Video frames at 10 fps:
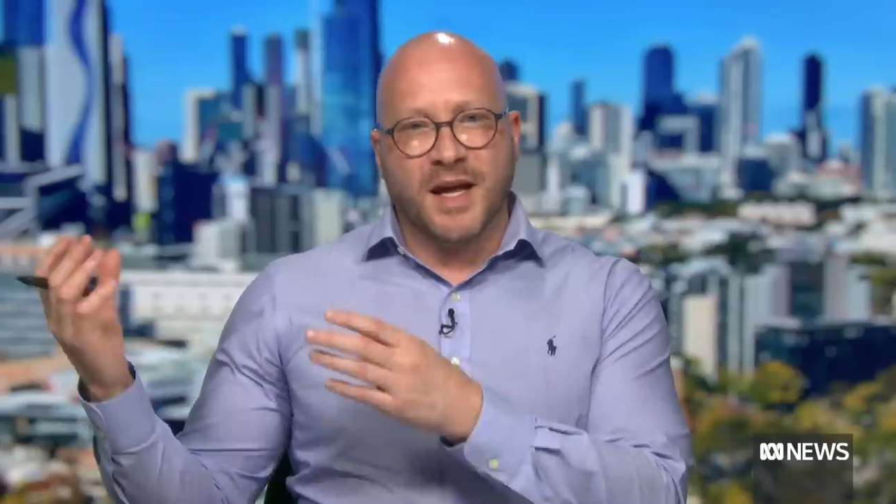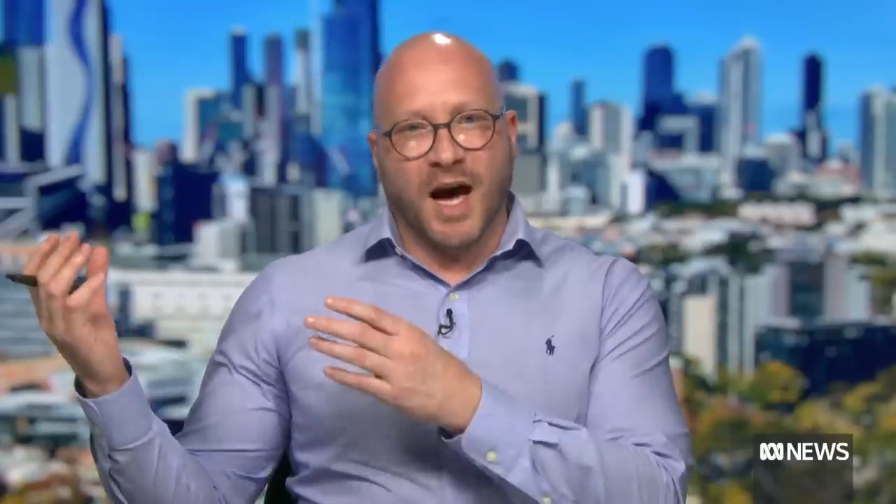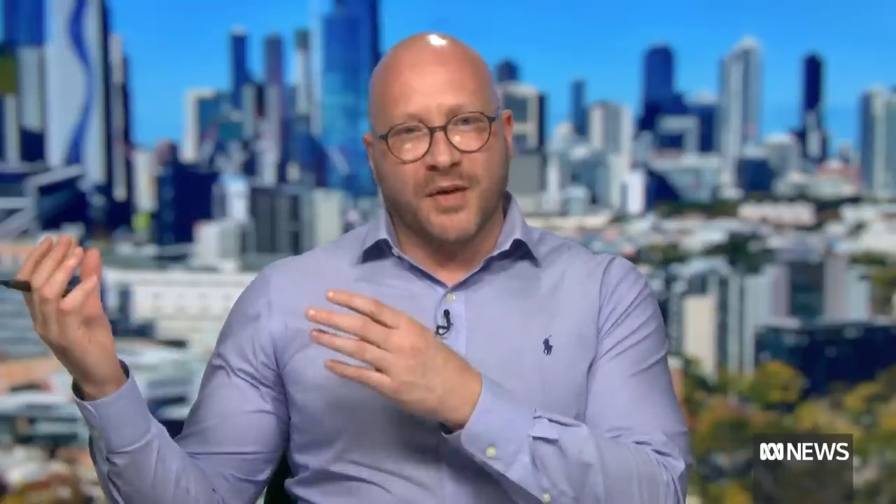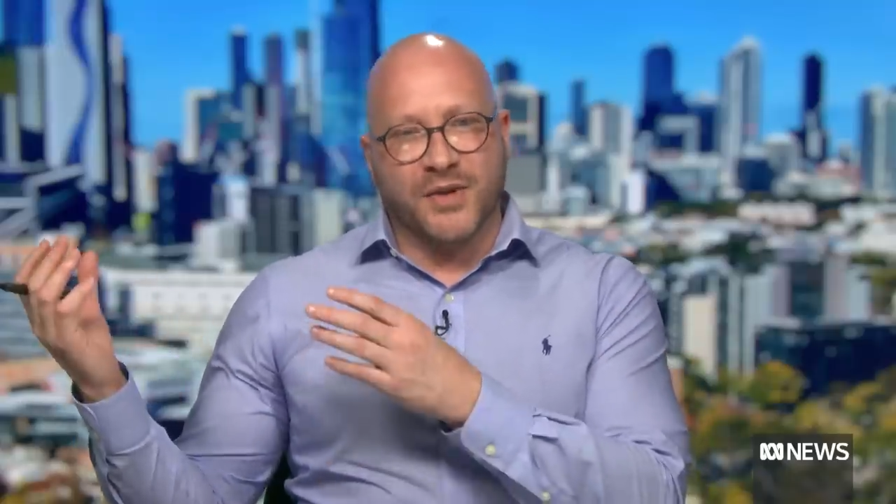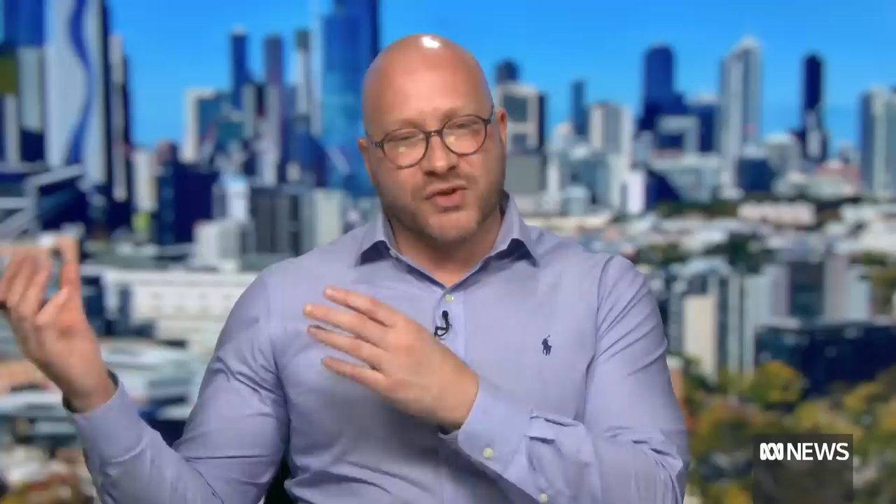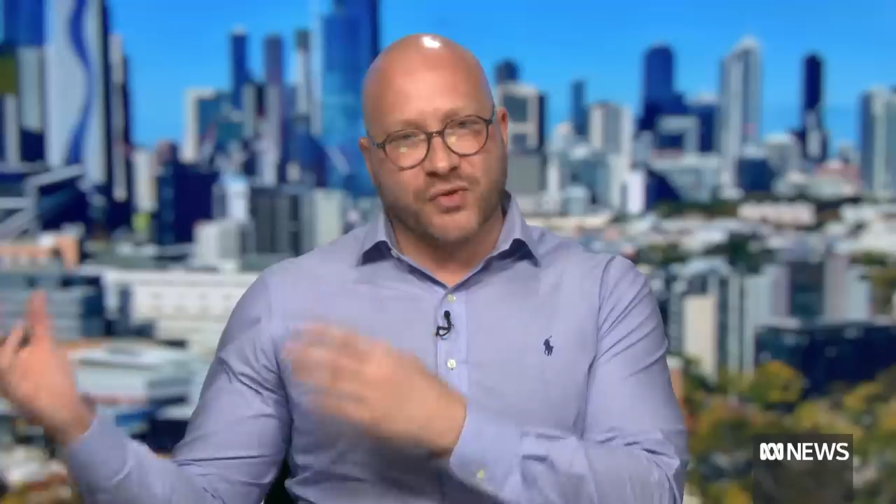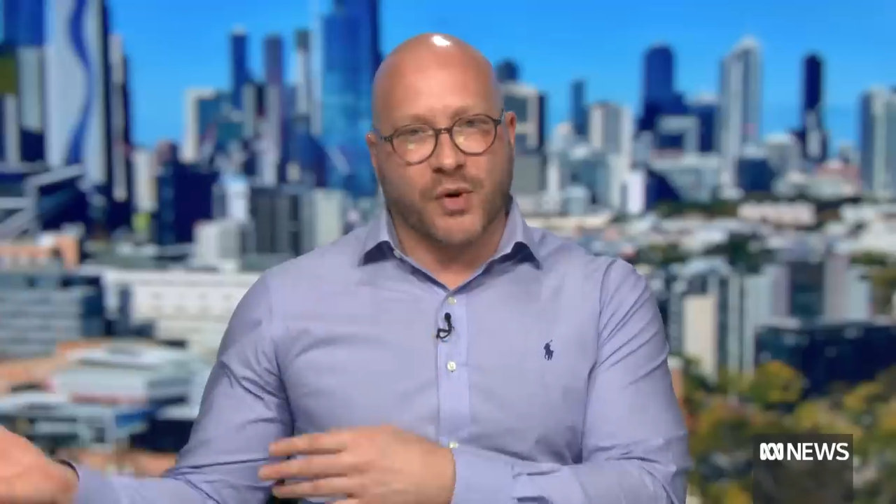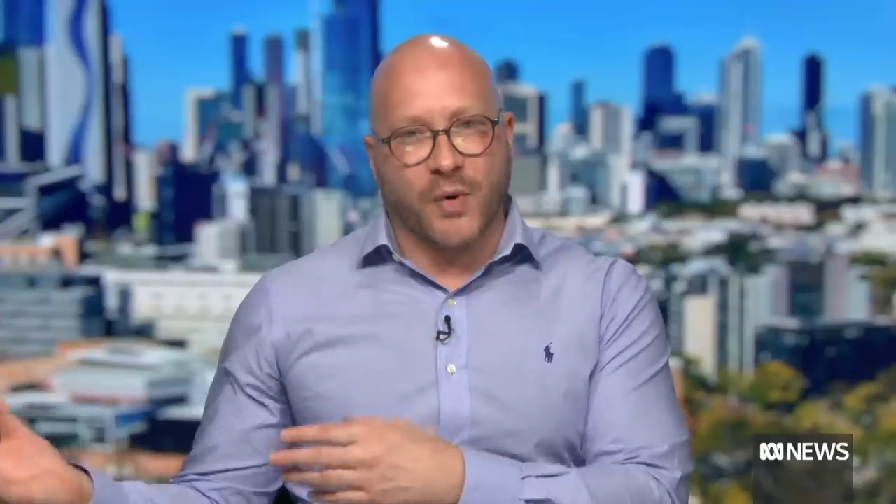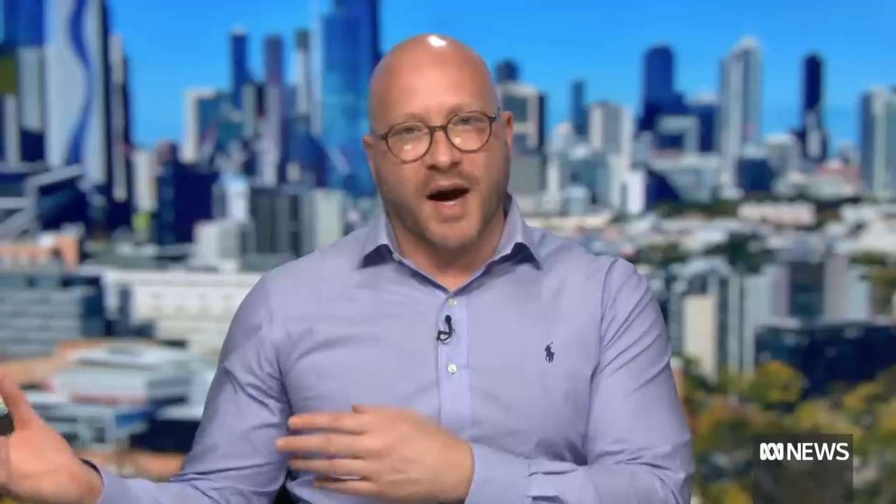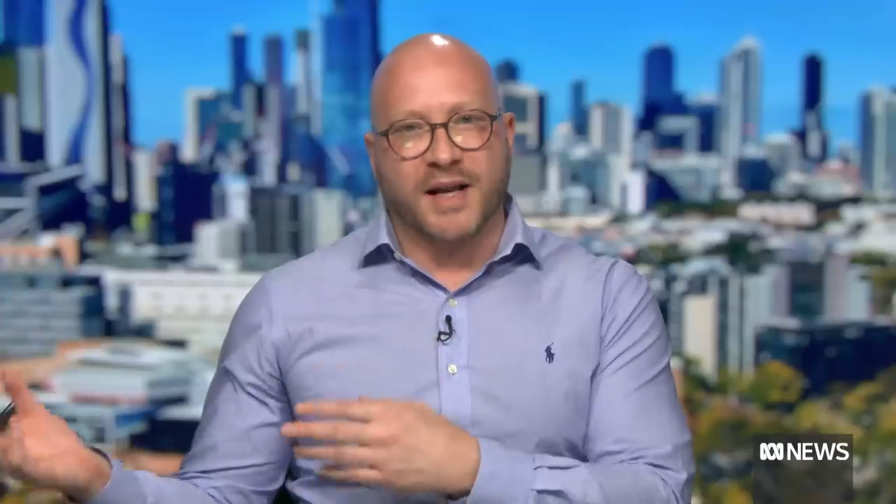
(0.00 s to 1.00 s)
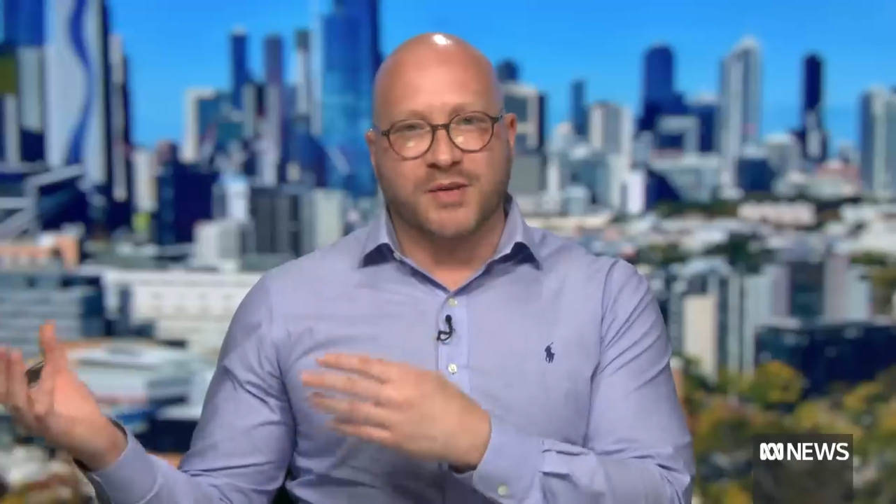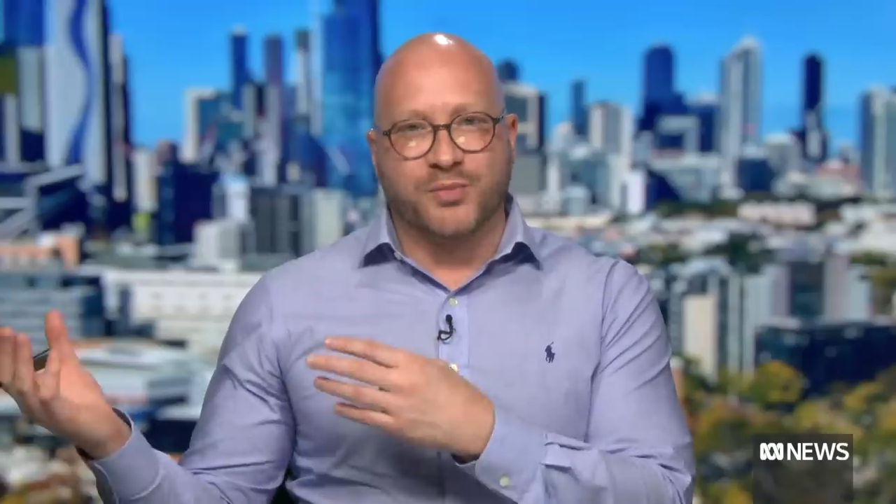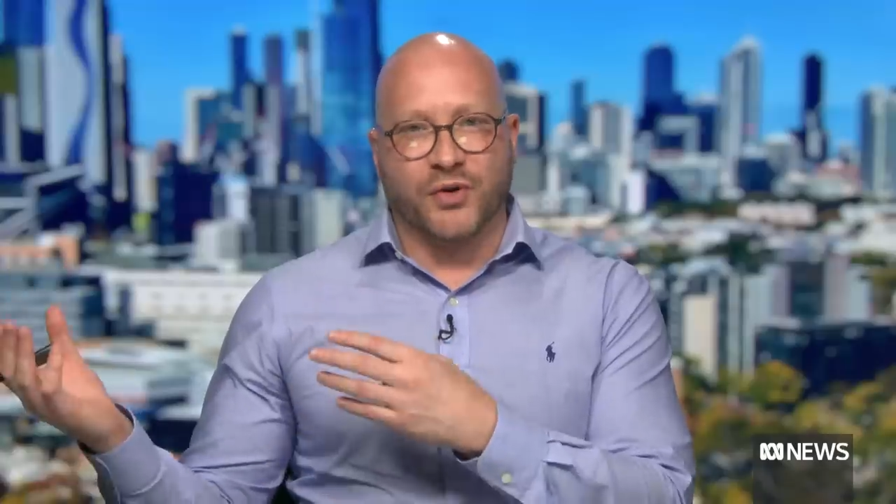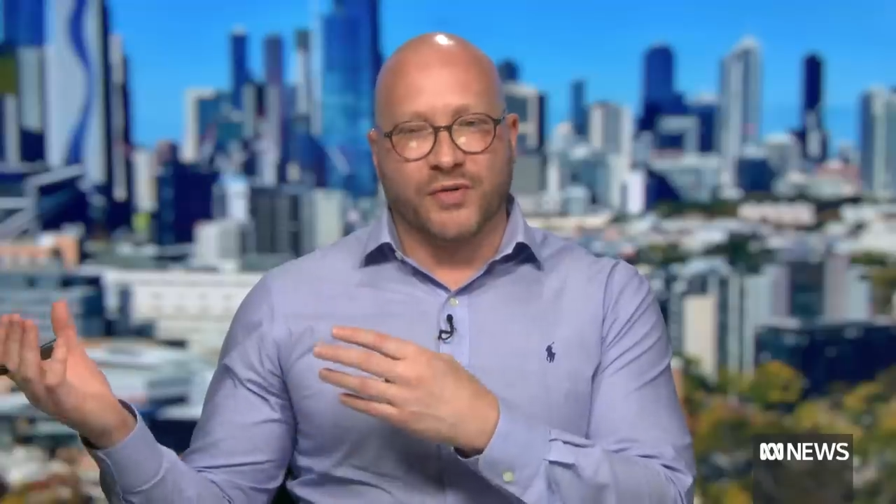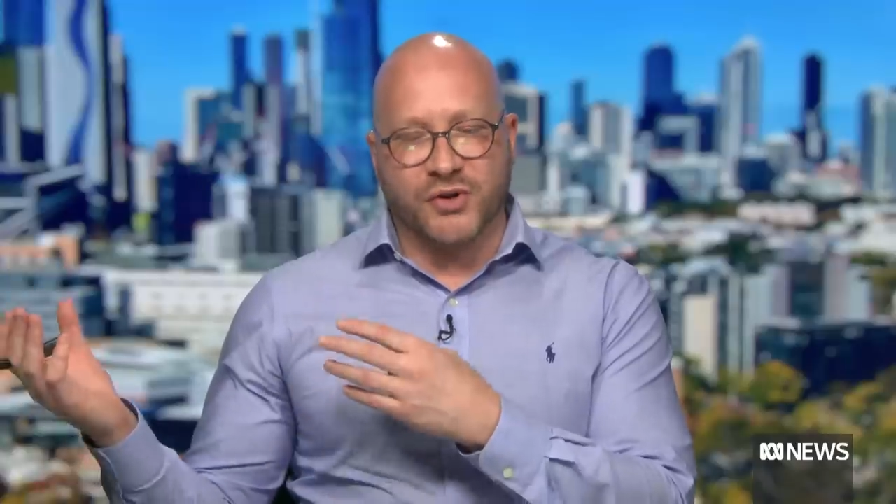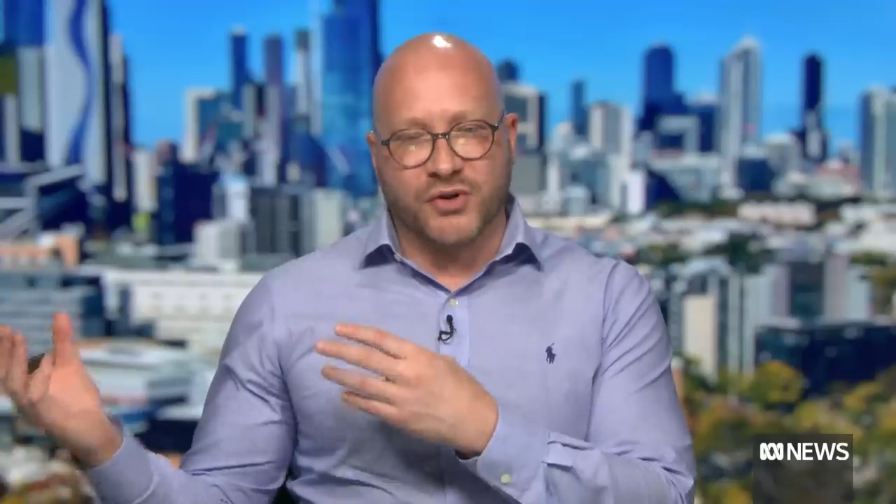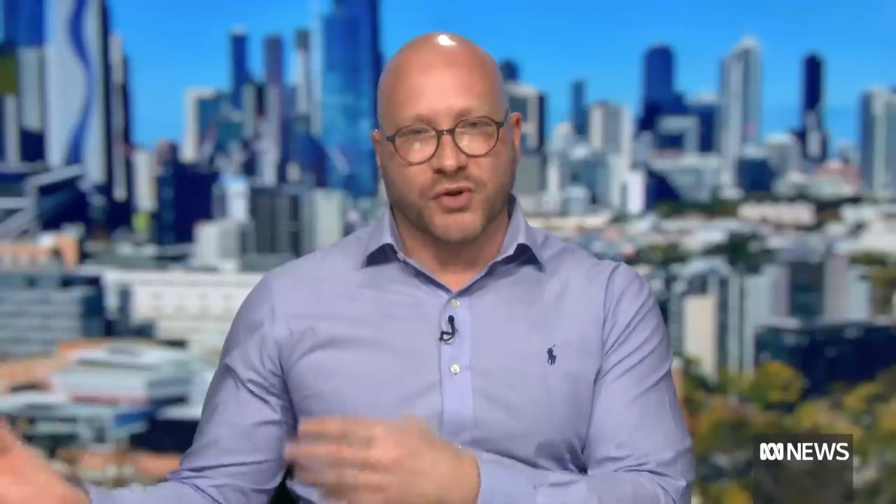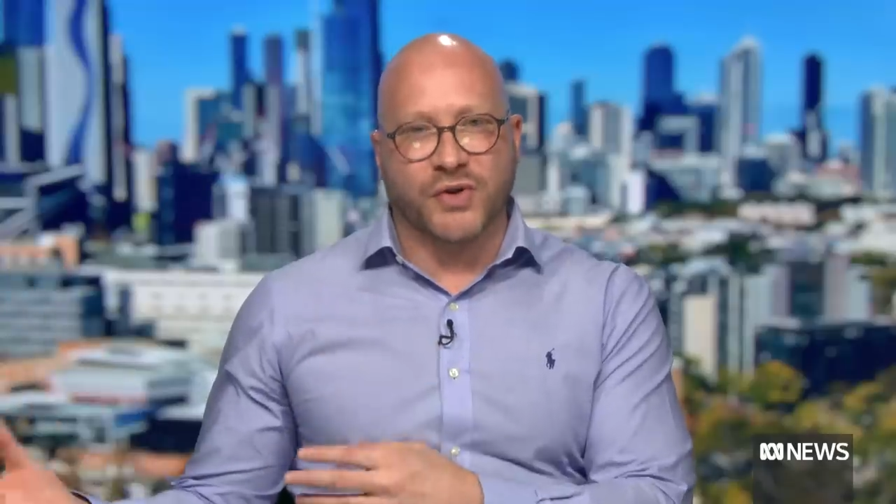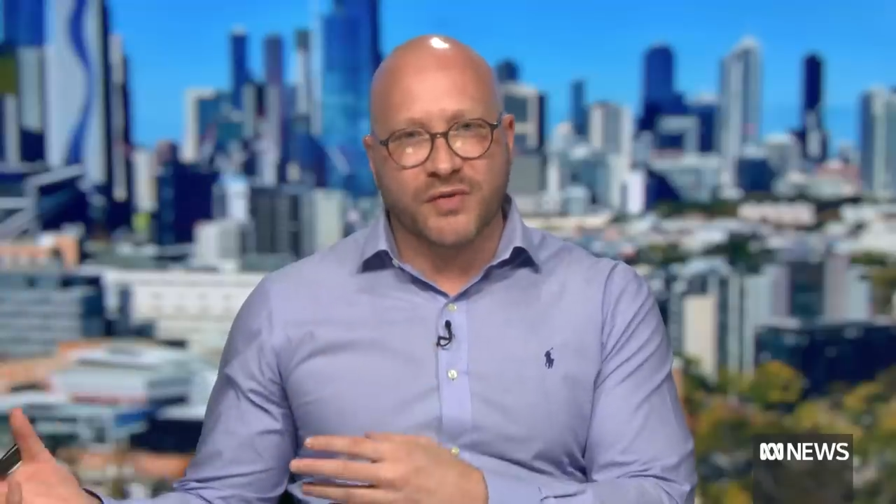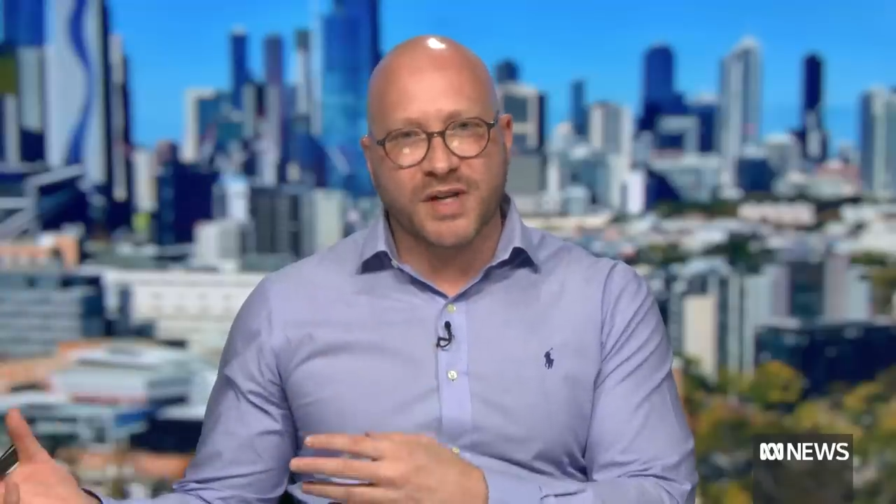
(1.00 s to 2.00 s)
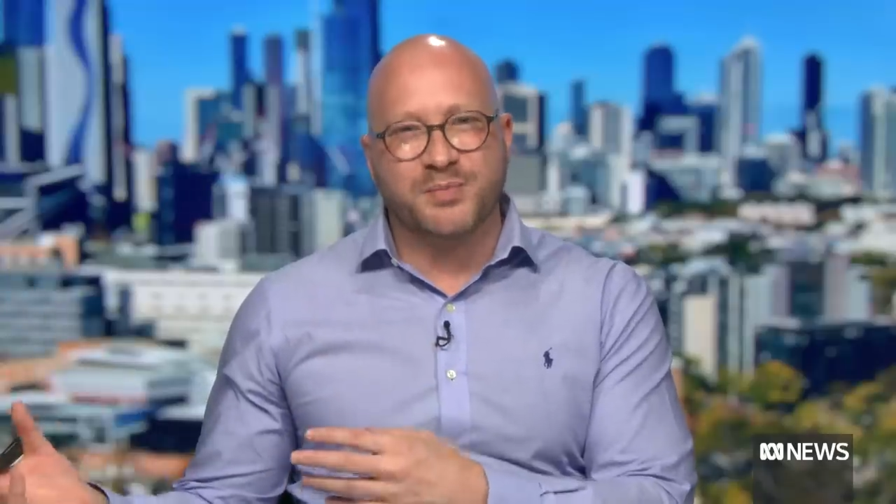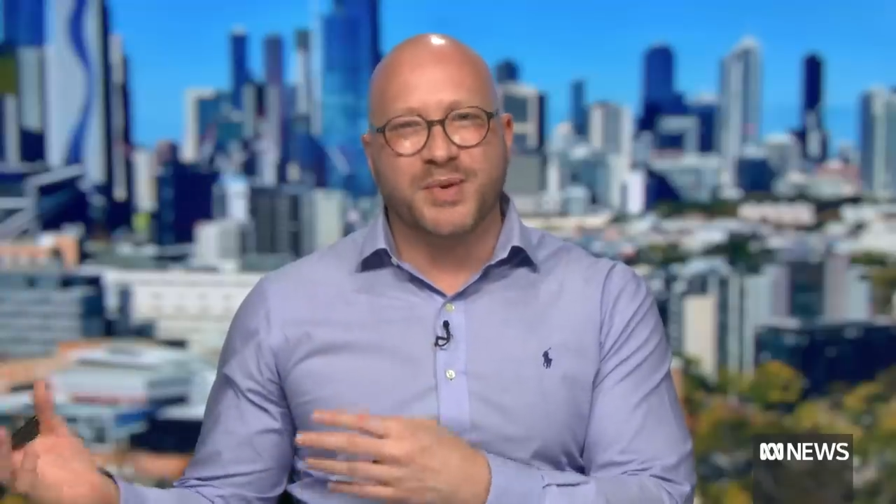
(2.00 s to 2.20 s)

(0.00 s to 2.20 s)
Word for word: uh, that's required to prove the truth of it,